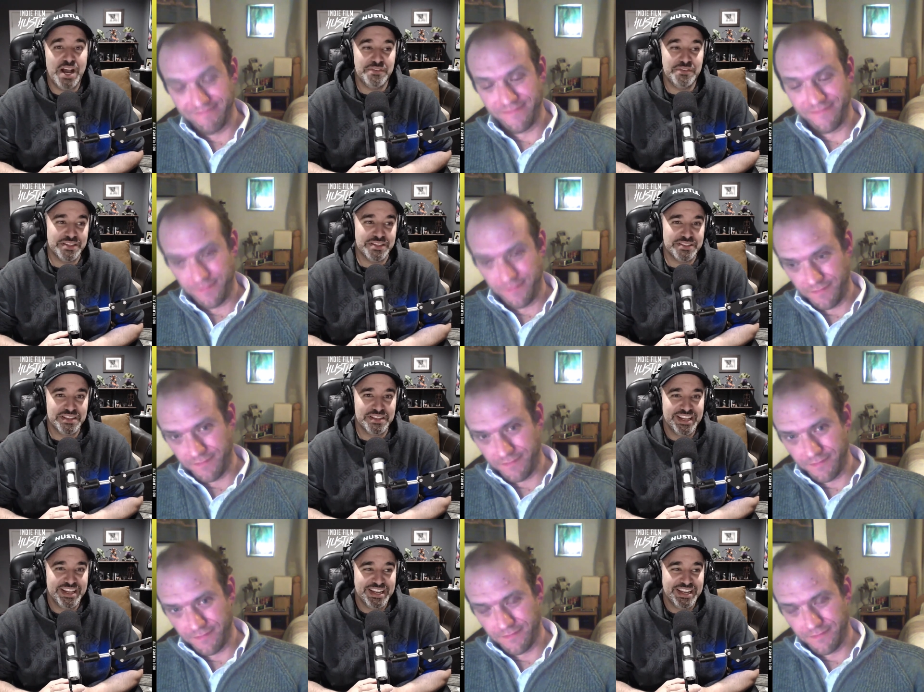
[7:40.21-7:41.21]
Speaker 1: obvious
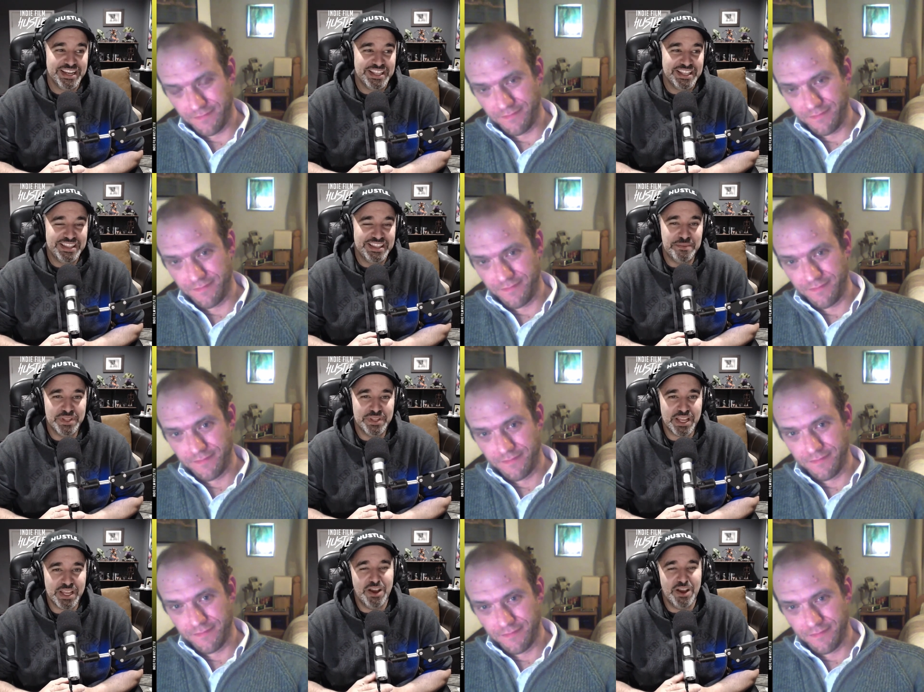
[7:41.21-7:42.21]
that be
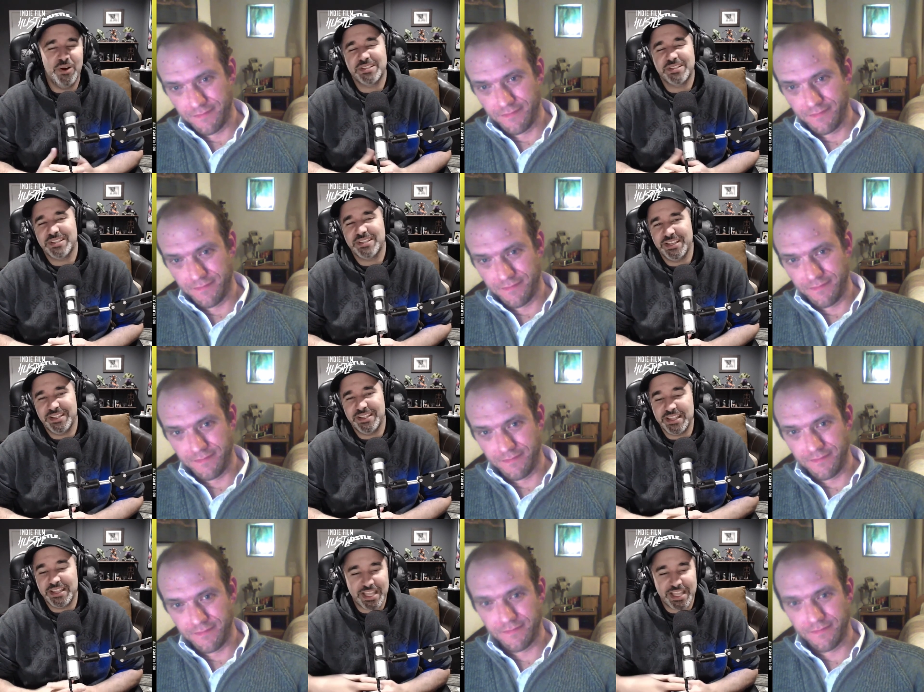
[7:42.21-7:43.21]
like, oh, it's just
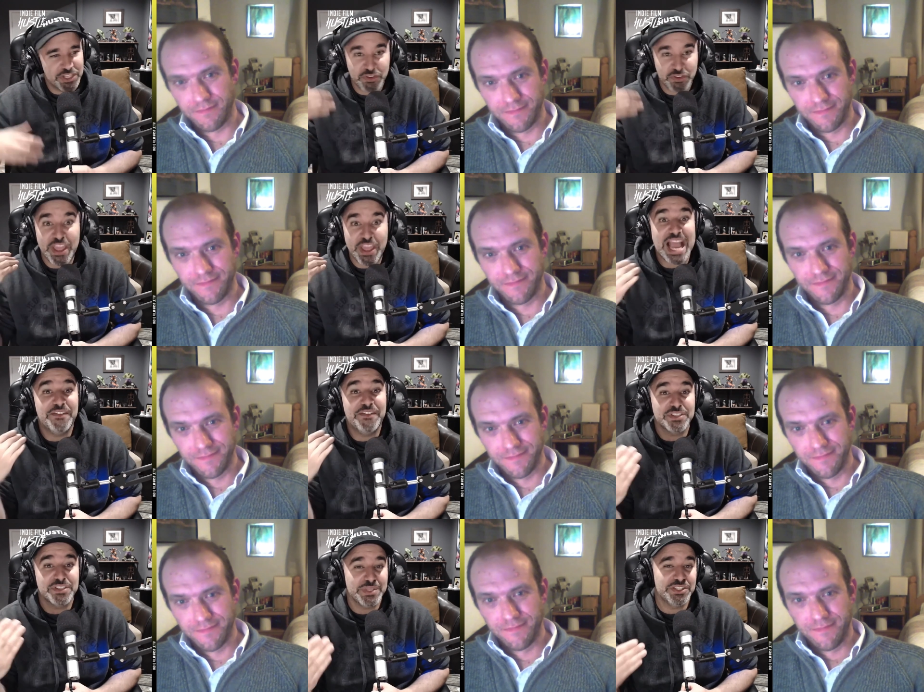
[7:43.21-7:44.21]
it's just so they
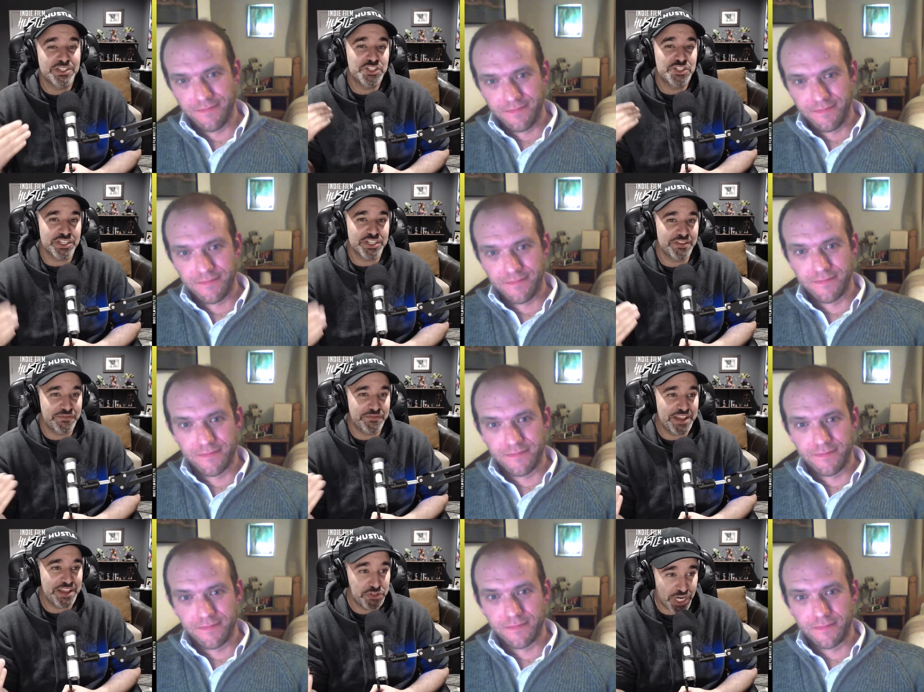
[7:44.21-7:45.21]
have something to
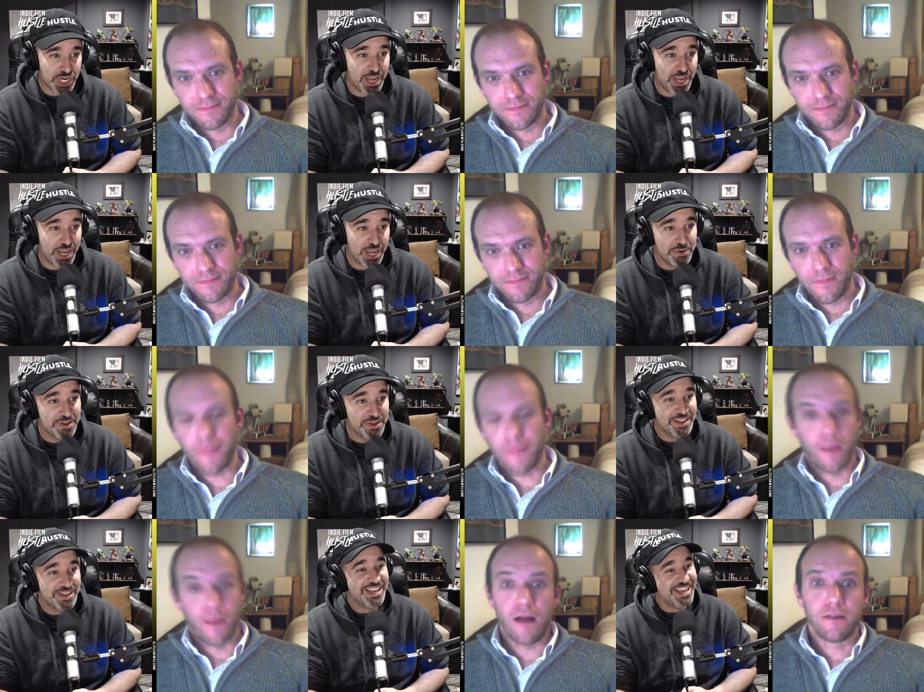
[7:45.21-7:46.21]
justify their job.
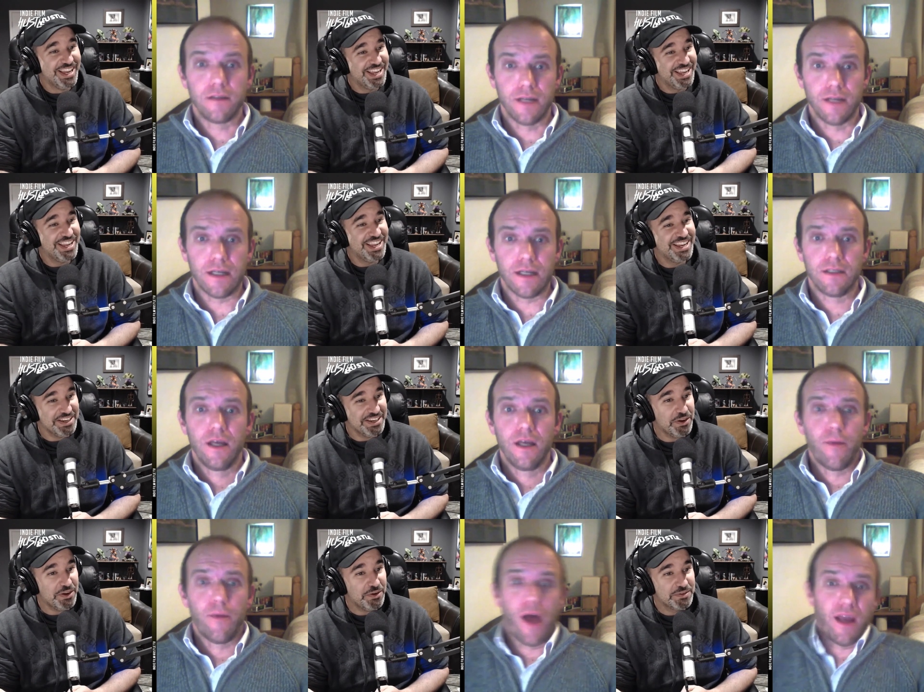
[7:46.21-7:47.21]
Speaker 2: Yeah, yeah.
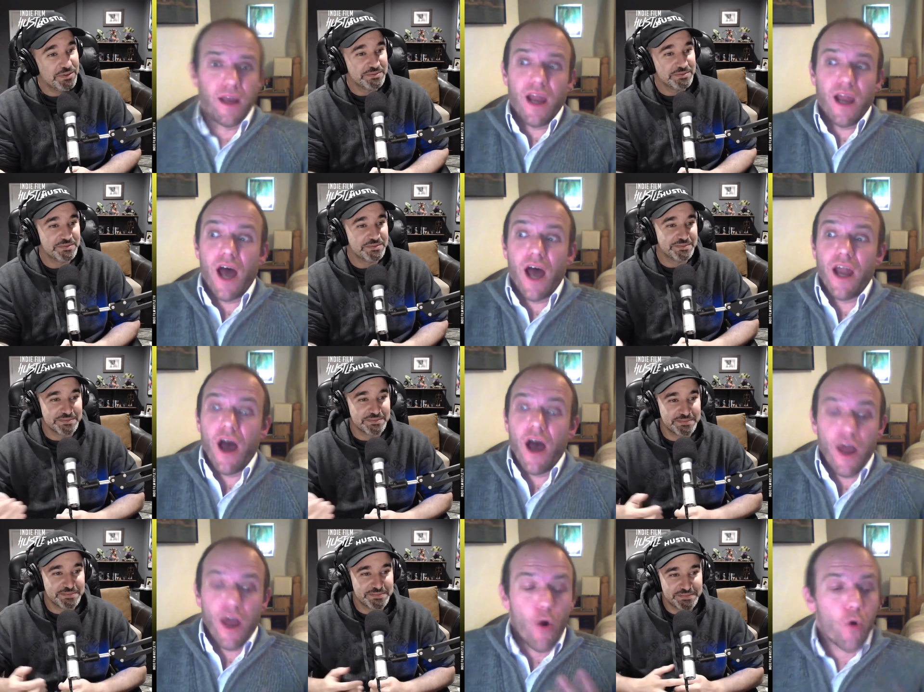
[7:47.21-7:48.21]
You know, and, and,
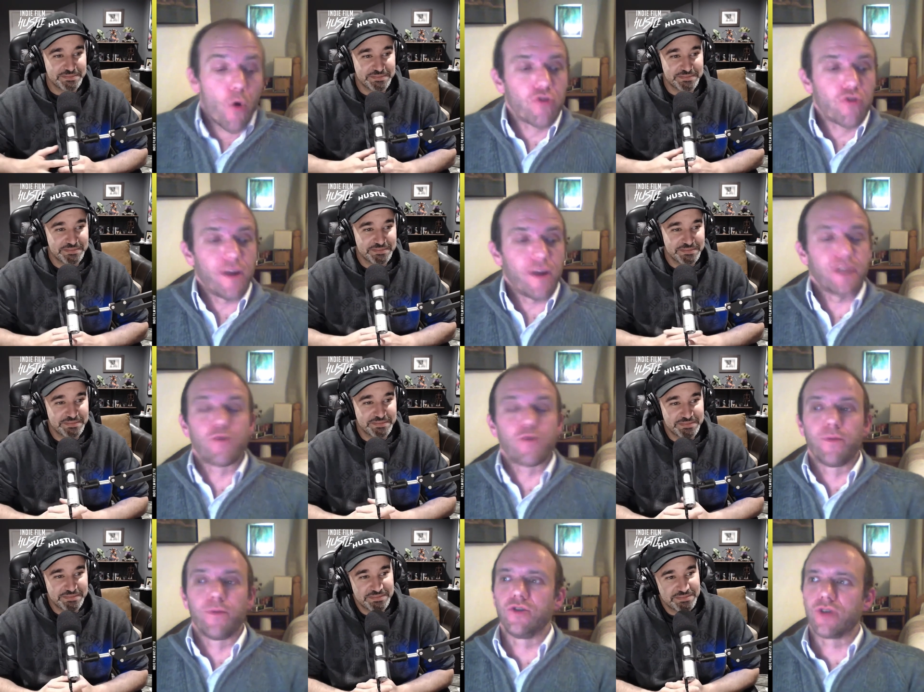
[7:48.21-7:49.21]
and, all credit to a
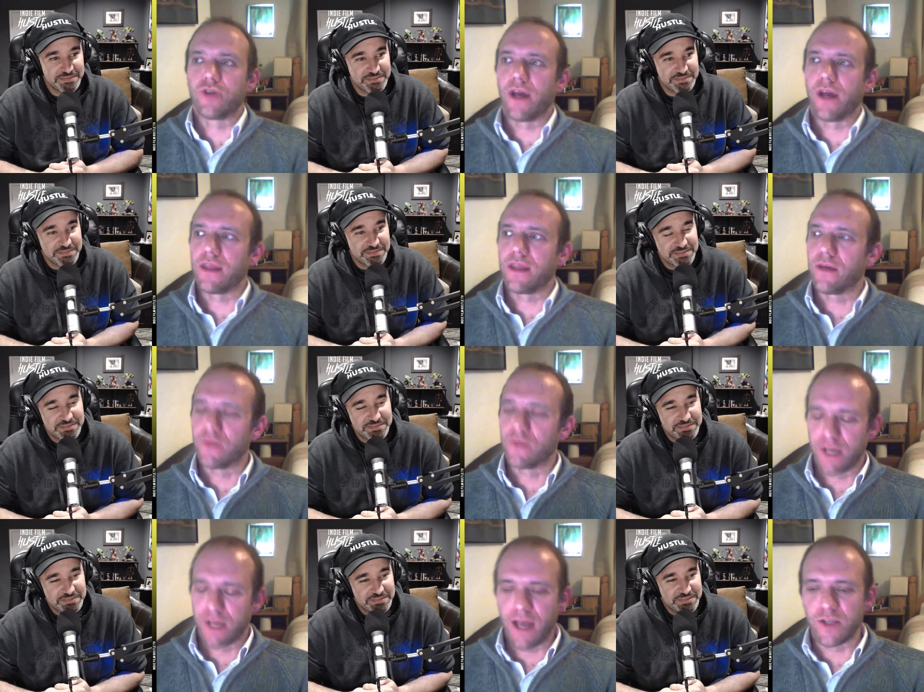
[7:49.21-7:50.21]
producer. I think it
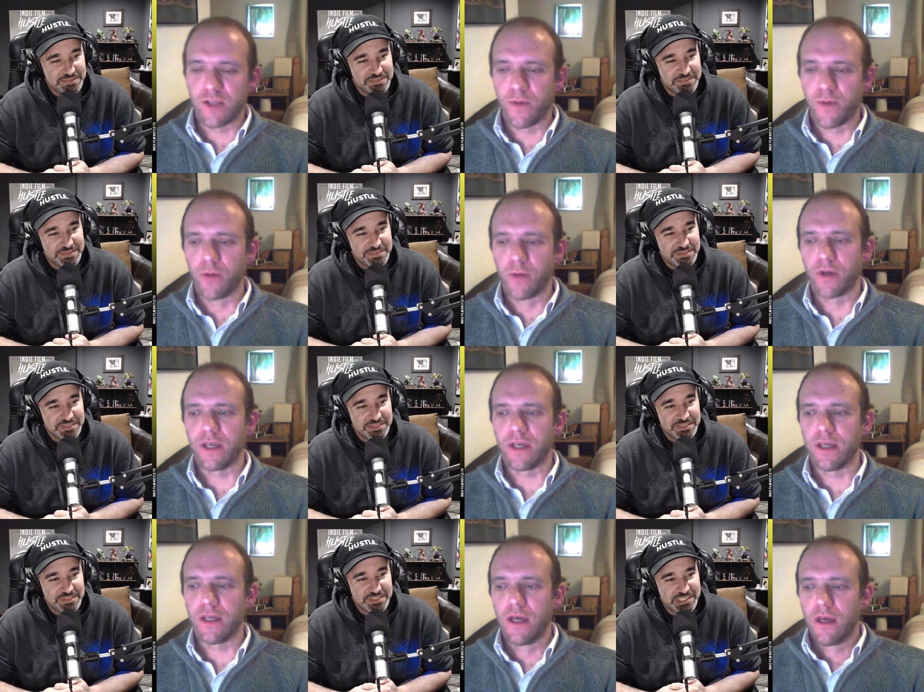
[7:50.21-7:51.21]
was again Spielberg.
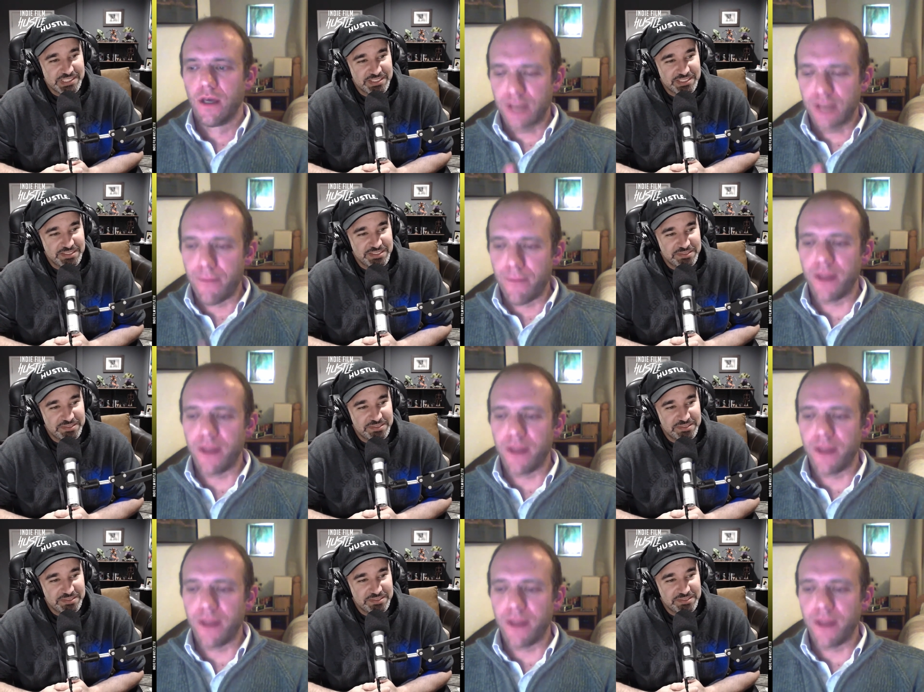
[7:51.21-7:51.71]
He Sam